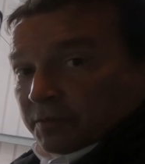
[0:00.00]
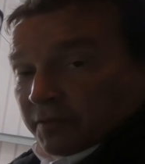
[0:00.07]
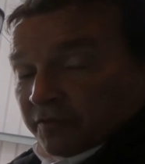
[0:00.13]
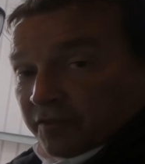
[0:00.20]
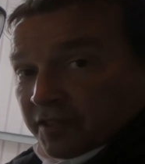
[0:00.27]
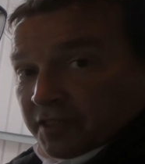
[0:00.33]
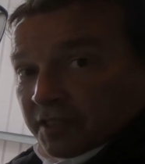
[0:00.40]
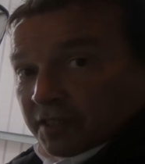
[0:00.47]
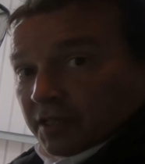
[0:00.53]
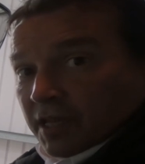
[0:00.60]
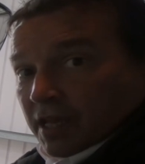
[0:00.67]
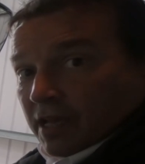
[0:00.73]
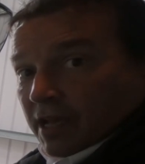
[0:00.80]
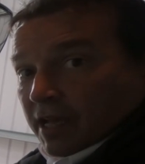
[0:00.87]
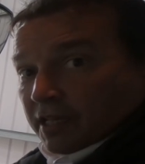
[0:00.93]
been fitted
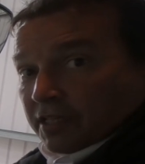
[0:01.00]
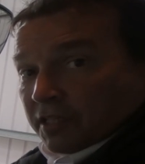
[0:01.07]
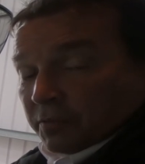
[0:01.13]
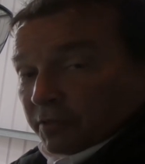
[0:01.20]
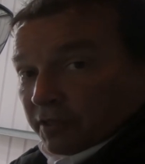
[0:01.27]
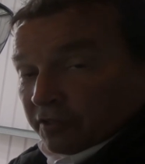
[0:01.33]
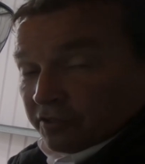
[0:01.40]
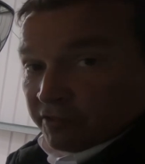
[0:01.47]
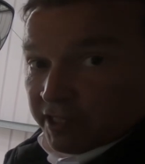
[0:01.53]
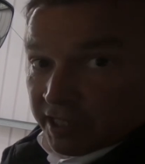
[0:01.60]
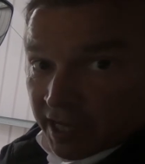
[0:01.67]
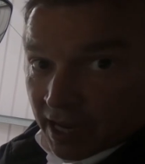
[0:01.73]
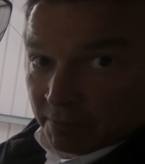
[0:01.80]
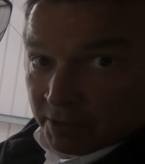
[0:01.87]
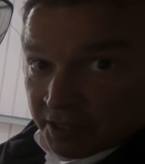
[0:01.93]
actually with a
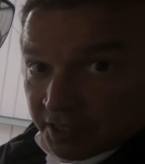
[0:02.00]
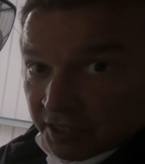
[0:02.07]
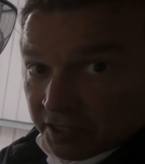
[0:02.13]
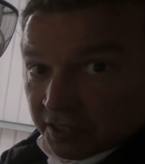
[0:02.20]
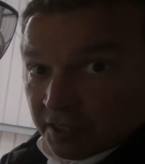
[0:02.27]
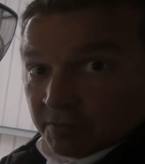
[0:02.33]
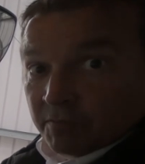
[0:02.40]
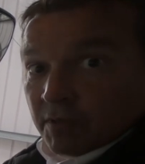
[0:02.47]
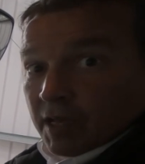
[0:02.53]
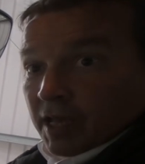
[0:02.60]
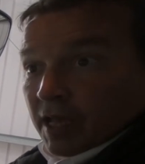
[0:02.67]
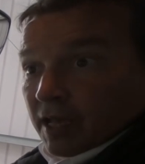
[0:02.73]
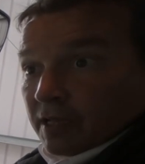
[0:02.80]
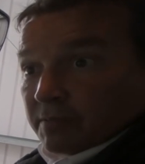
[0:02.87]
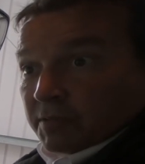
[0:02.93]
3-camera system,
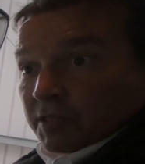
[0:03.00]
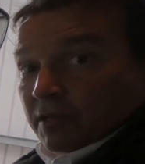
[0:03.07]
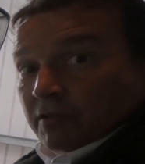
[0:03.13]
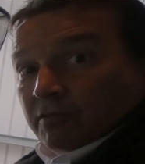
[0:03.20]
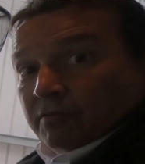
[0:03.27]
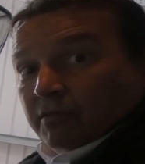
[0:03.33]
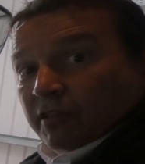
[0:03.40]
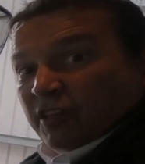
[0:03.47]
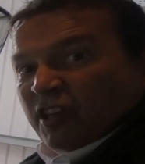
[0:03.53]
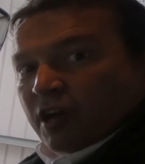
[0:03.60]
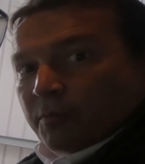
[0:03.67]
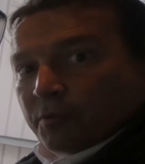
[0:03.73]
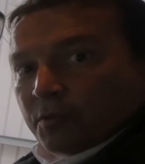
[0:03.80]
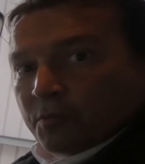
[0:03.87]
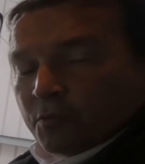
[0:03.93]
so not a
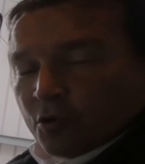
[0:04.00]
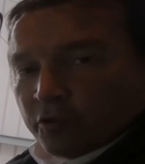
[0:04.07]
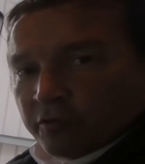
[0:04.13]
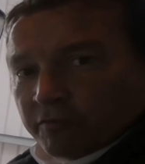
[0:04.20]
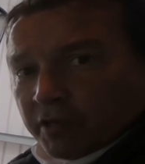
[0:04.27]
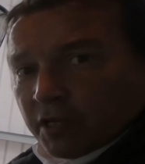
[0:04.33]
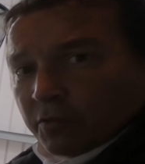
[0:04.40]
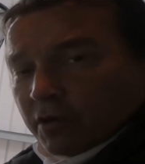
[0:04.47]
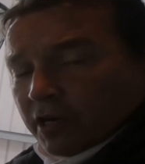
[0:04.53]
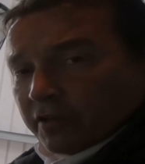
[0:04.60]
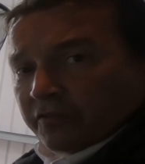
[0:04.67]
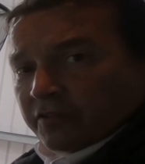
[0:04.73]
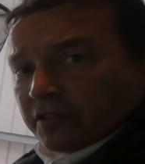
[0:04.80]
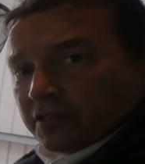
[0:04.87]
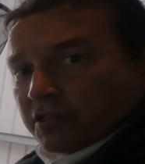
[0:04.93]
couple more than required
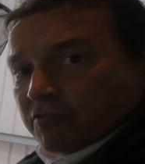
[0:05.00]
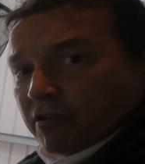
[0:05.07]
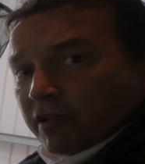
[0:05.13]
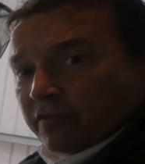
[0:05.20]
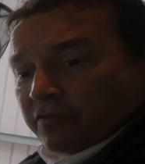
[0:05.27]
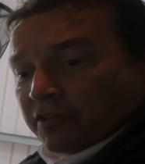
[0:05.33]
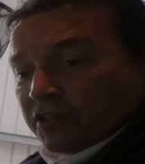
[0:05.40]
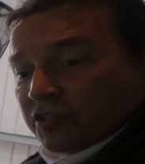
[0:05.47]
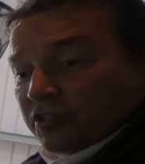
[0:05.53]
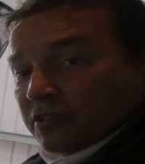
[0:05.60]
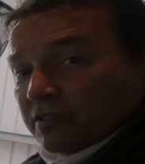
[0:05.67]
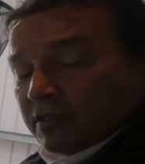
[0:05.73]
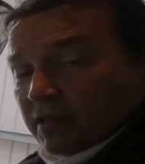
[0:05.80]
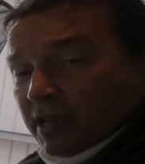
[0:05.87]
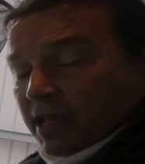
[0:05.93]
for direct vision,
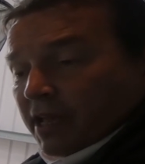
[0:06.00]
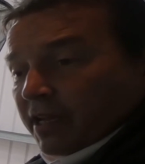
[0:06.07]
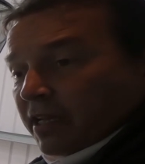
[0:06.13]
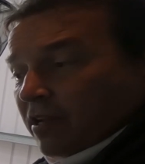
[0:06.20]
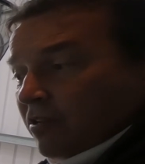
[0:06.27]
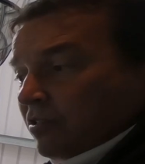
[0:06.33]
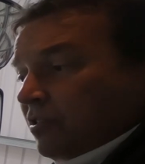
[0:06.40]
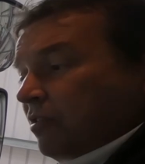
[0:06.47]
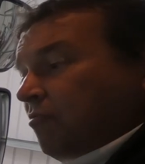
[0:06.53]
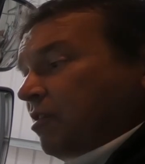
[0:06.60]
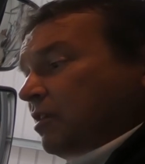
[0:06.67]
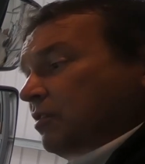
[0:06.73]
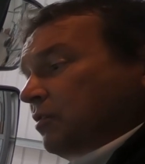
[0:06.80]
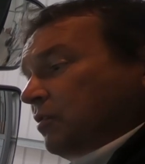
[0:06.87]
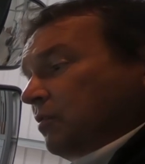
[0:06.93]
and it goes
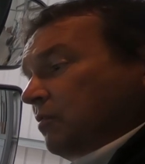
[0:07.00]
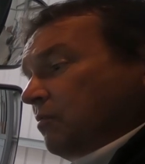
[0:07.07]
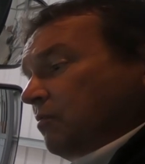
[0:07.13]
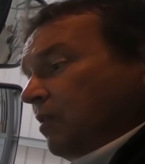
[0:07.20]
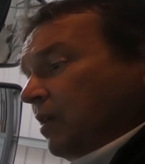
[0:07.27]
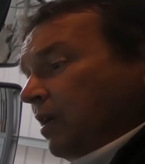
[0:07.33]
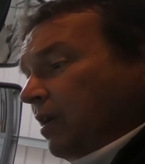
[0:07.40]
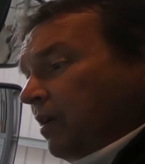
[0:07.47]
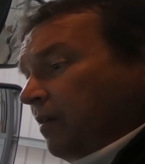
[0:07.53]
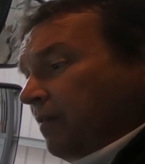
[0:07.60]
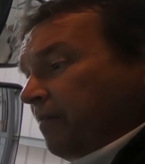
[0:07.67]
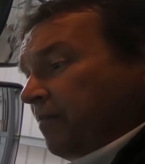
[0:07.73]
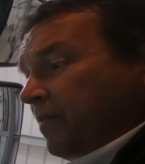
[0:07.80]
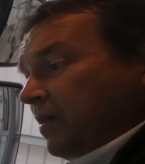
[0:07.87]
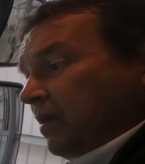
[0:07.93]
direct to
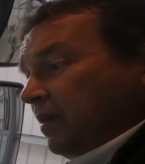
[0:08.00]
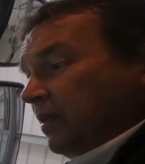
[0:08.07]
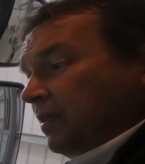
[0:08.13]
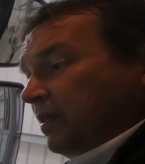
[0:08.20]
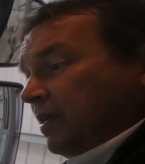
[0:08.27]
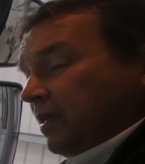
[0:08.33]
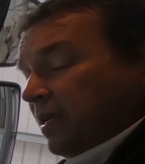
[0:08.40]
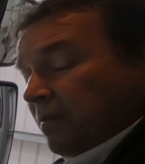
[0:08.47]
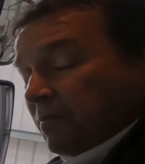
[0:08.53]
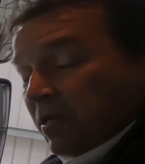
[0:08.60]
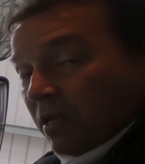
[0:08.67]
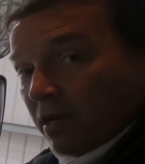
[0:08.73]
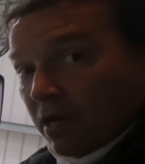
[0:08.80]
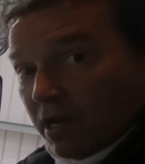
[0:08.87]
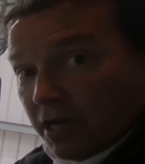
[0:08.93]
an
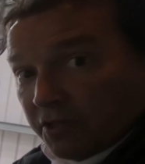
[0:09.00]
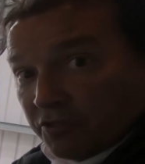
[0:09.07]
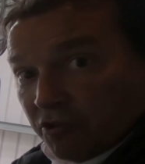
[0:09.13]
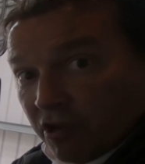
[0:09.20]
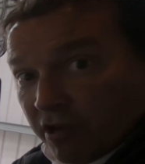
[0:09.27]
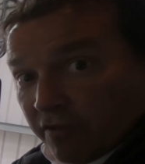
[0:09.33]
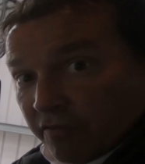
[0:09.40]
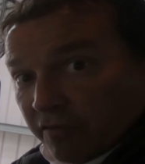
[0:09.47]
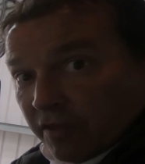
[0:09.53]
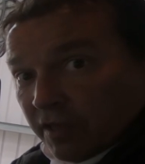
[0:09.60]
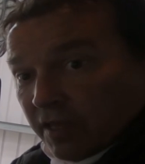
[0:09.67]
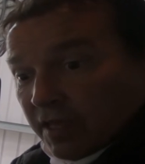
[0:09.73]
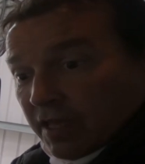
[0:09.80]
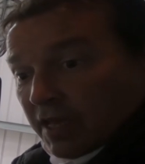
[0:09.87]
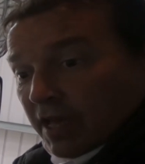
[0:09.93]
MDR hard drive
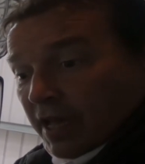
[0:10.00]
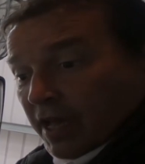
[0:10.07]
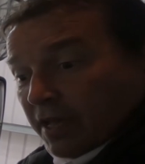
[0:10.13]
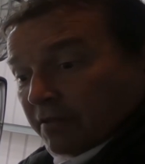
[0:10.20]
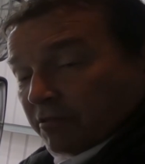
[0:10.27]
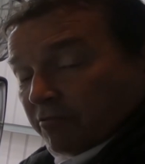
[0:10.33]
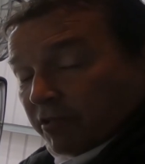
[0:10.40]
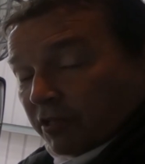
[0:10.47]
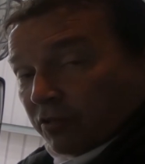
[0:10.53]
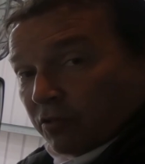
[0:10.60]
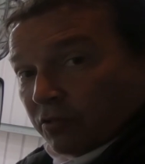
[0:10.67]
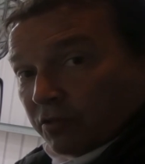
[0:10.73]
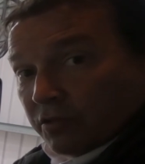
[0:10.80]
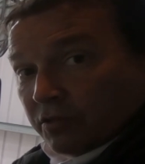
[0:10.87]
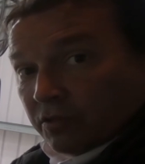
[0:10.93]
to
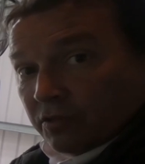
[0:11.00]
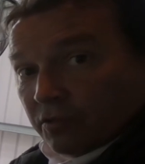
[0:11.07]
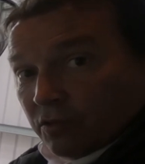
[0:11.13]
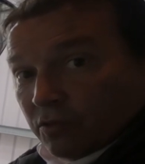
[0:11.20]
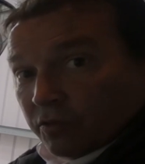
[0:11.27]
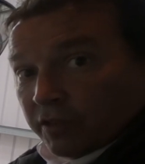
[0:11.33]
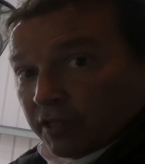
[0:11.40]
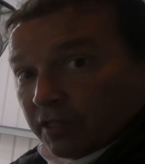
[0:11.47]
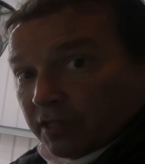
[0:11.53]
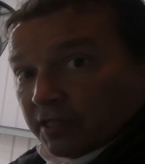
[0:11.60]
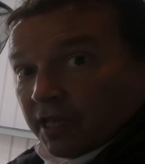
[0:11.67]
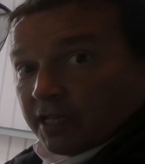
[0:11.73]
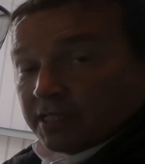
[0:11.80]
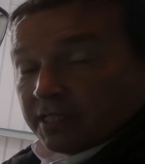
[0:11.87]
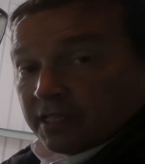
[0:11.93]
record all the
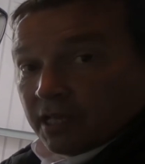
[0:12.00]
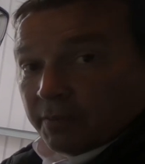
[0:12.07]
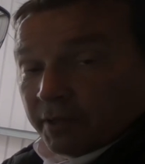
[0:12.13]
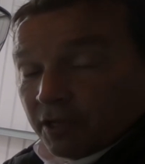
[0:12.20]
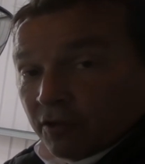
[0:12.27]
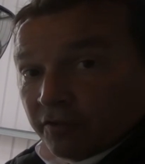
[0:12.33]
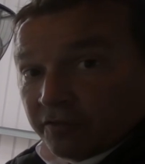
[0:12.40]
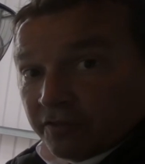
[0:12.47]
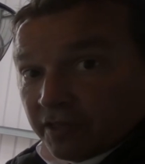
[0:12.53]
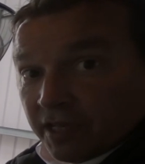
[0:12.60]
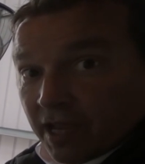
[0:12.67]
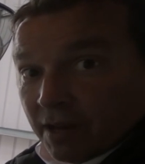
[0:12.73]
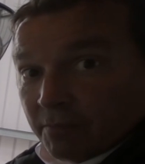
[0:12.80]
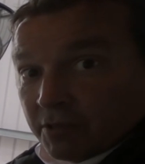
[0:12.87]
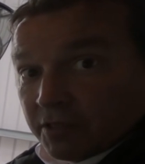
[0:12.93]
data coming off the
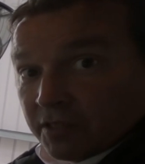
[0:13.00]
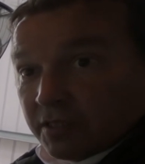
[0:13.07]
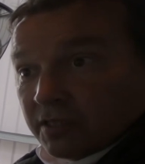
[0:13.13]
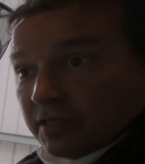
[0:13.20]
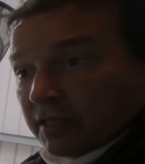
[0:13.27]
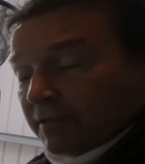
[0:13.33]
cameras.